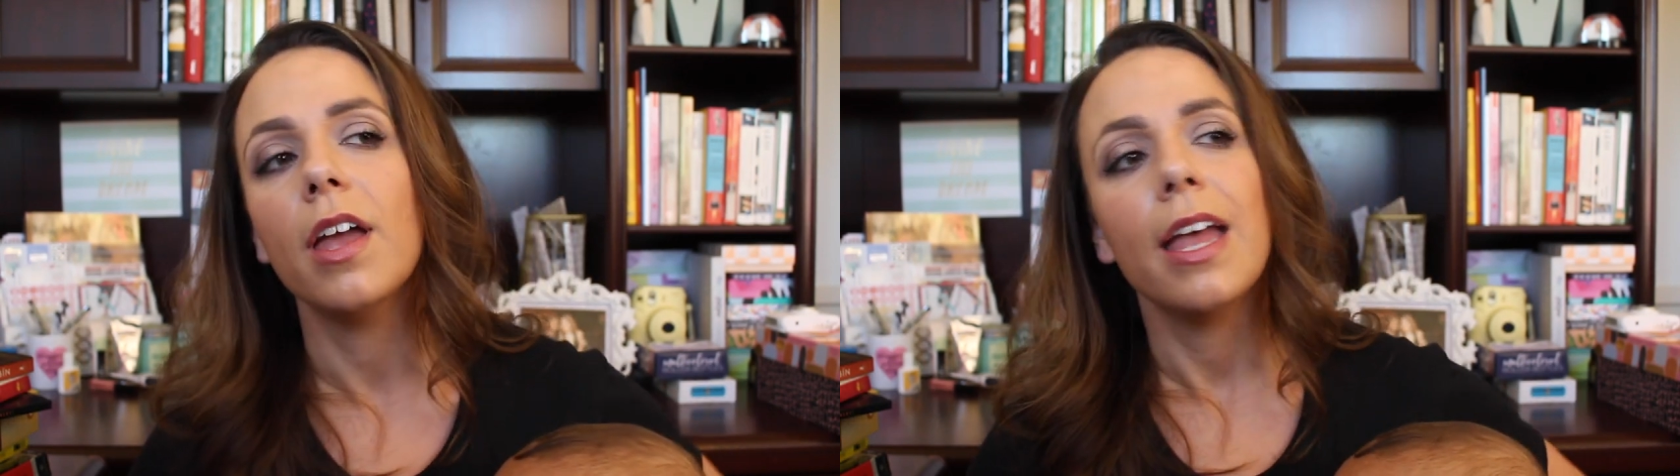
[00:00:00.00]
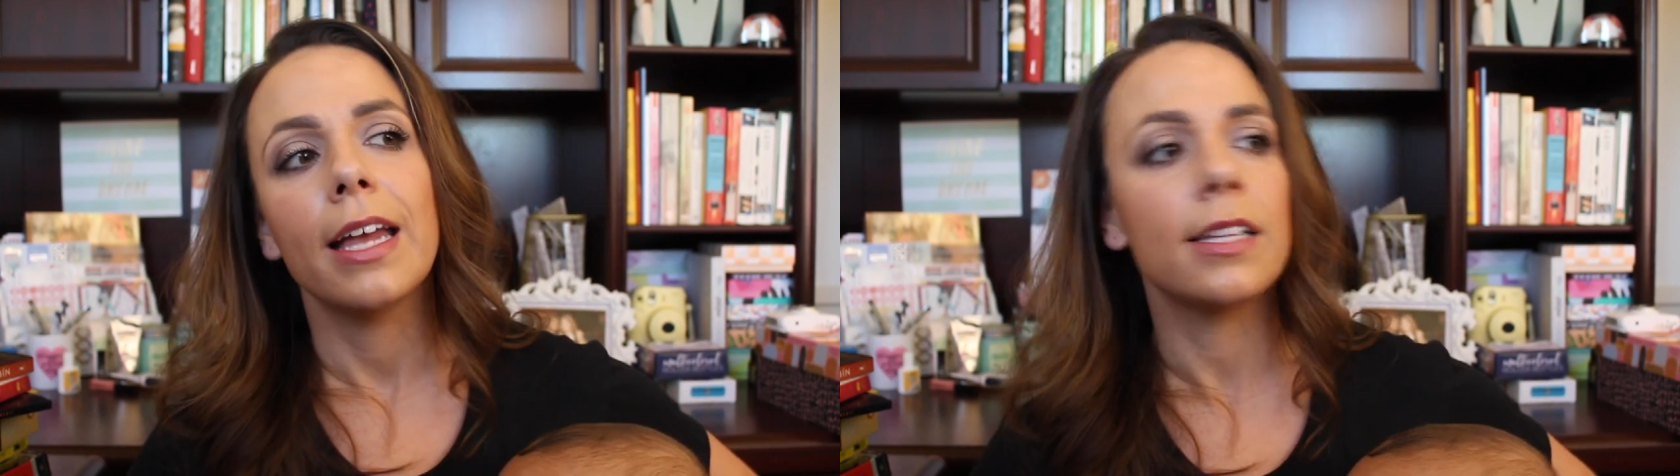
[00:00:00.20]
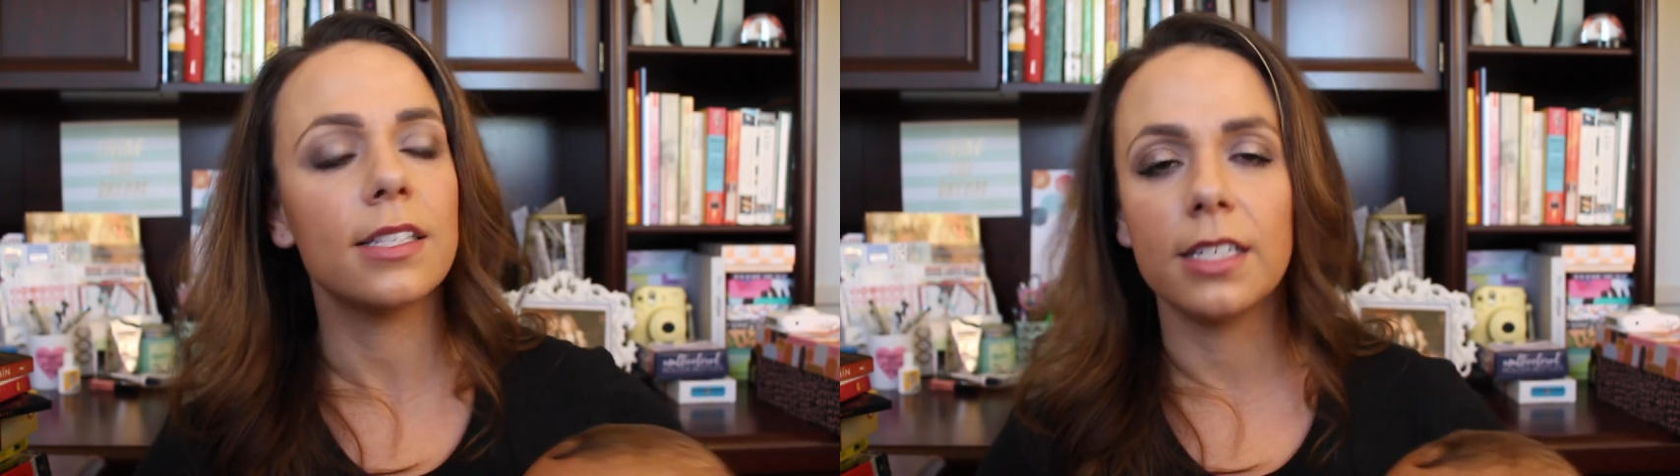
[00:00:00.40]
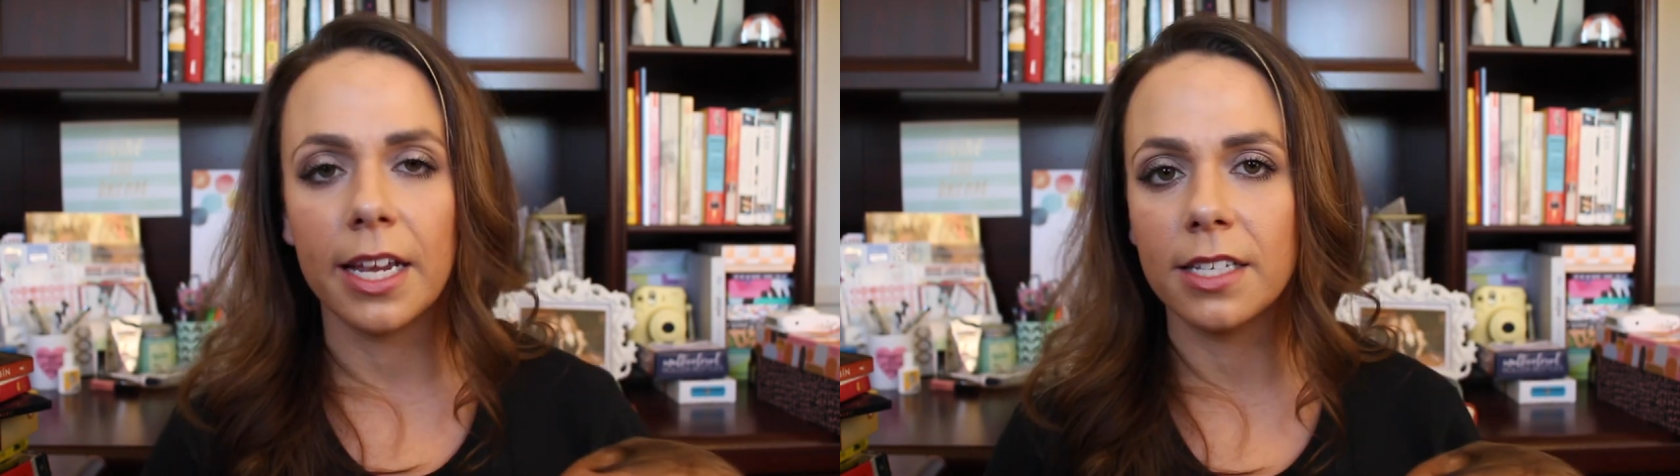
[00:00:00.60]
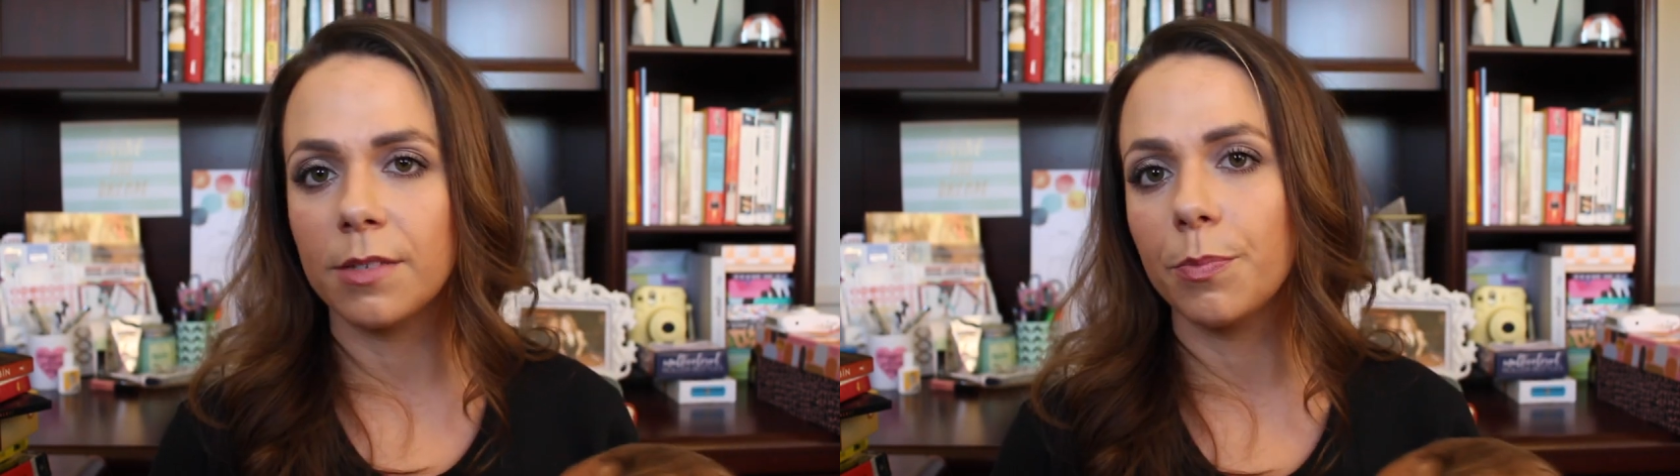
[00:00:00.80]
It doesn't
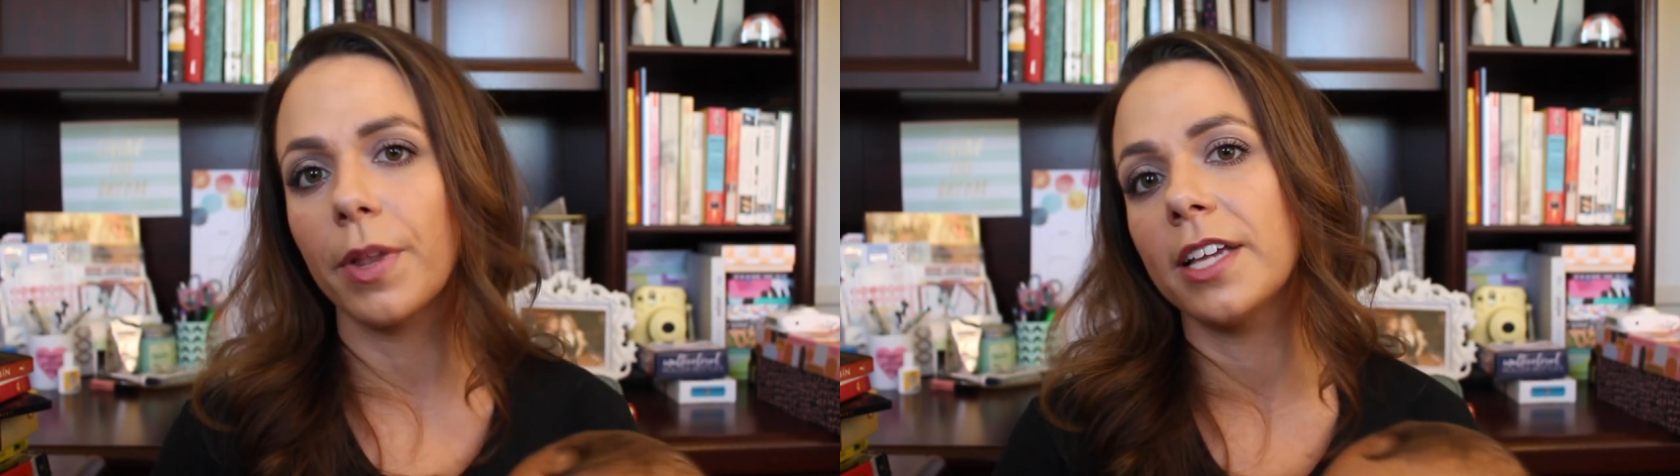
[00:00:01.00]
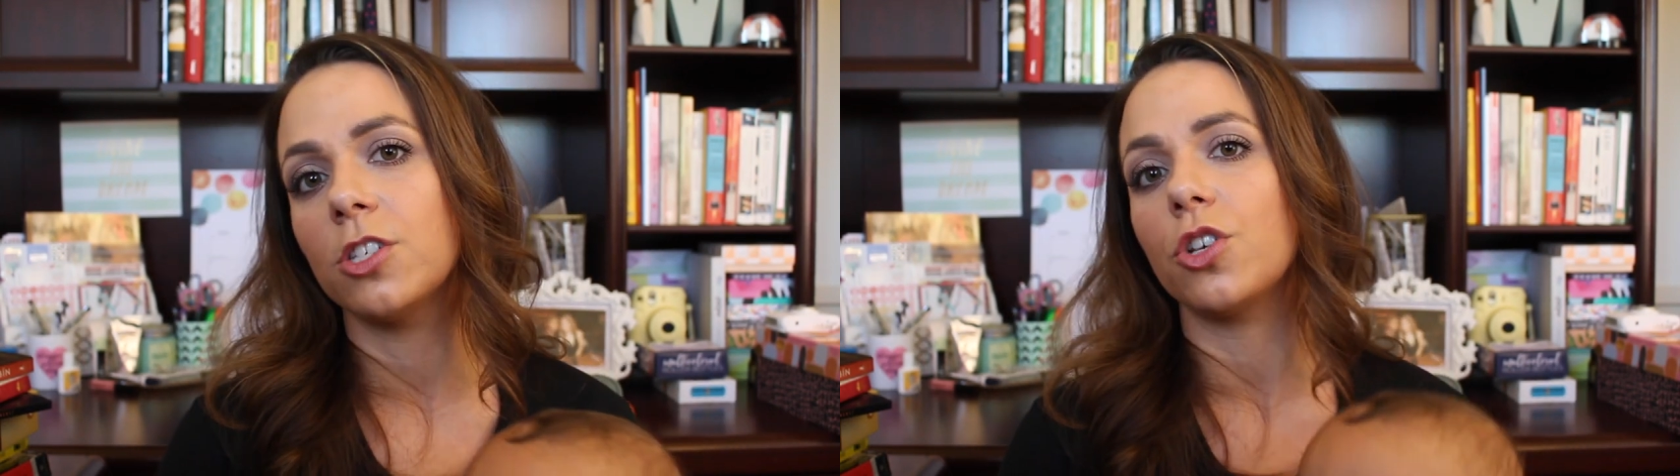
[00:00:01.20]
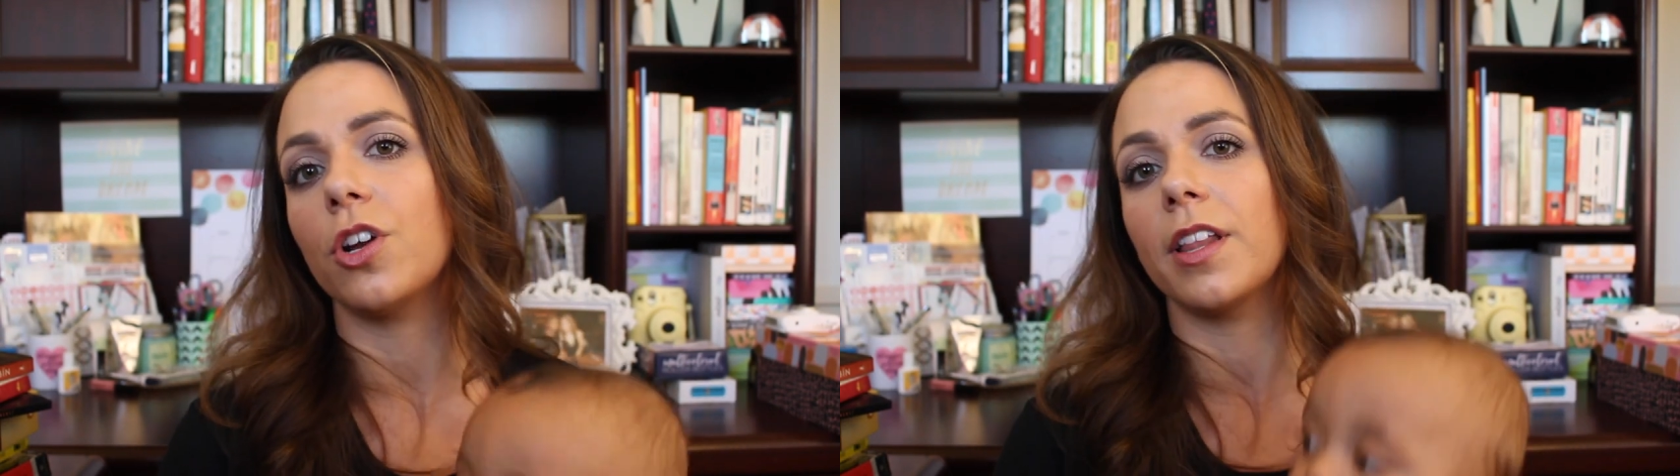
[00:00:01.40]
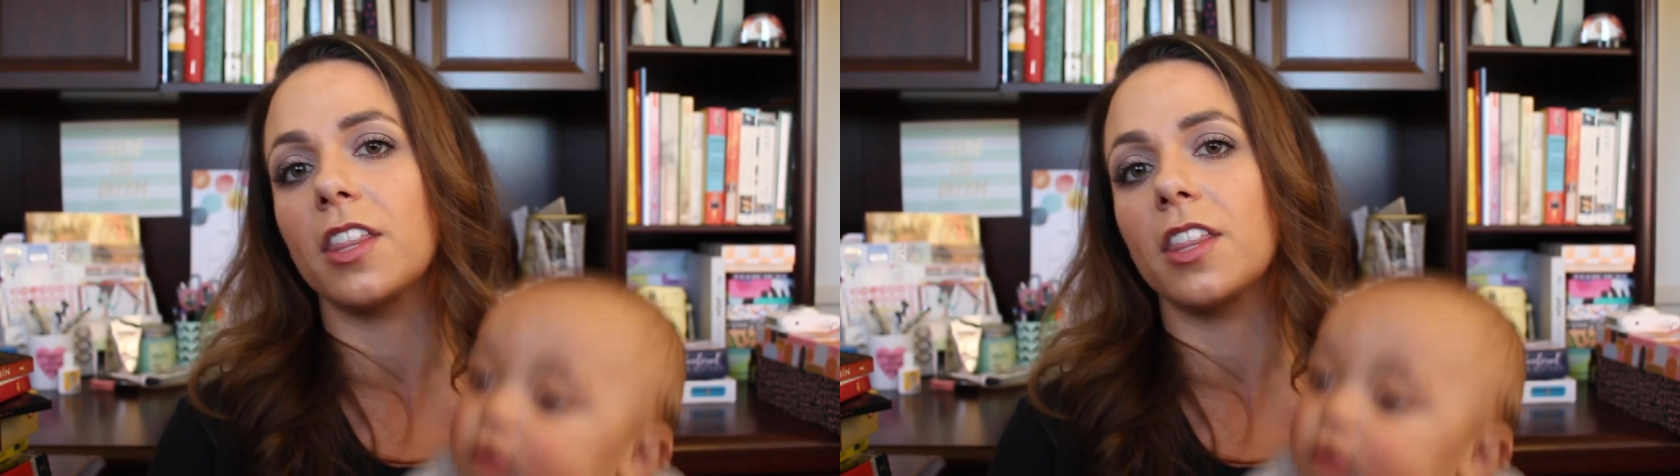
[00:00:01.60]
take place during